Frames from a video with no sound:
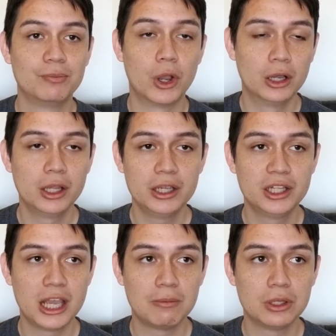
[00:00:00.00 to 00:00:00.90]
online
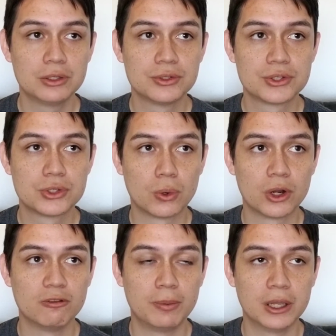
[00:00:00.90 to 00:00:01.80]
gaming's sort
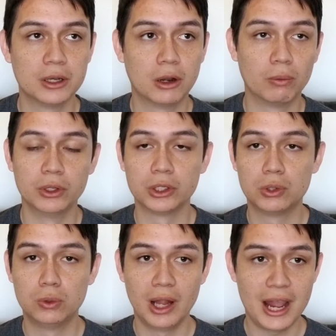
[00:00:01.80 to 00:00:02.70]
of been a really
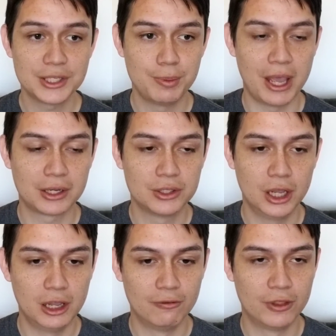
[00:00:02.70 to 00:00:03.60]
cool aspect
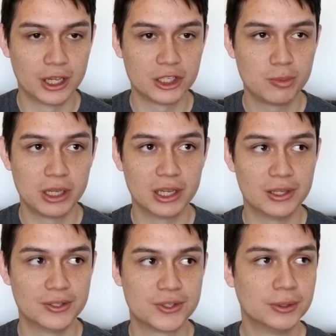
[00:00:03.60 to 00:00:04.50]
of things,
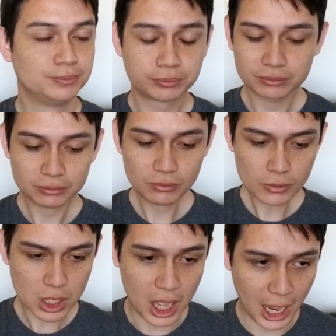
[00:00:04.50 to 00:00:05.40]
because
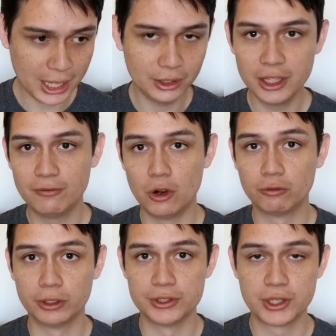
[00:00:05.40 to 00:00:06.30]
I live
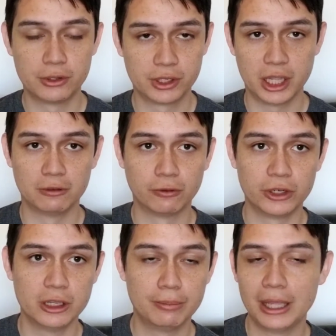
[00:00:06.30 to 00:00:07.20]
over in Southern
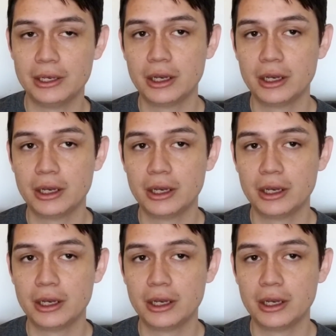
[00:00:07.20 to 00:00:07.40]
California, but